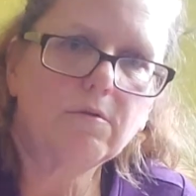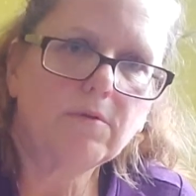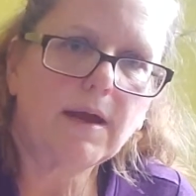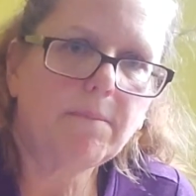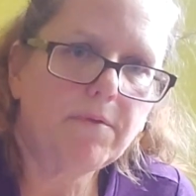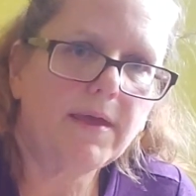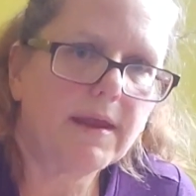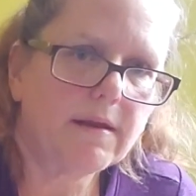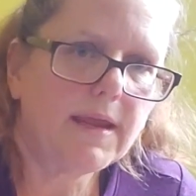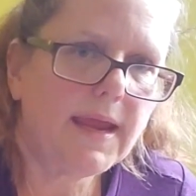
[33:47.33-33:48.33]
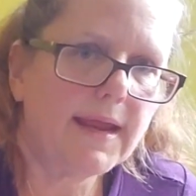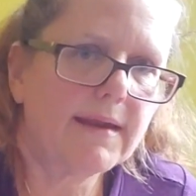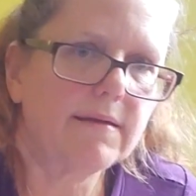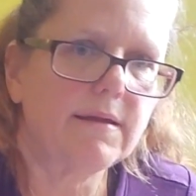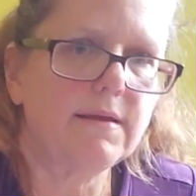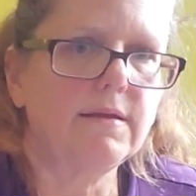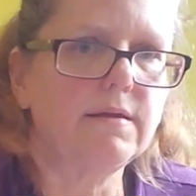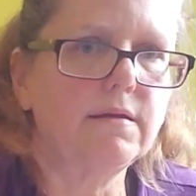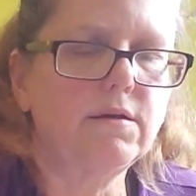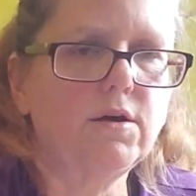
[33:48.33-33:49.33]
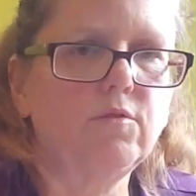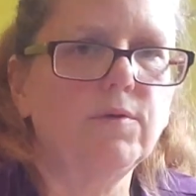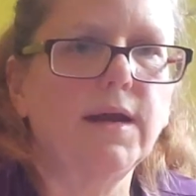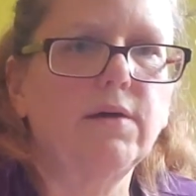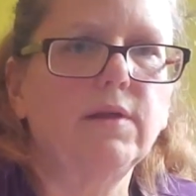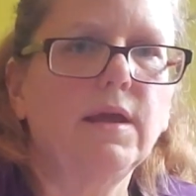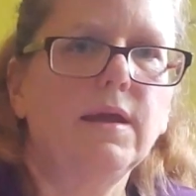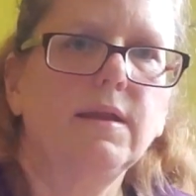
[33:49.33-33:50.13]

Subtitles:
Wrap that hand around.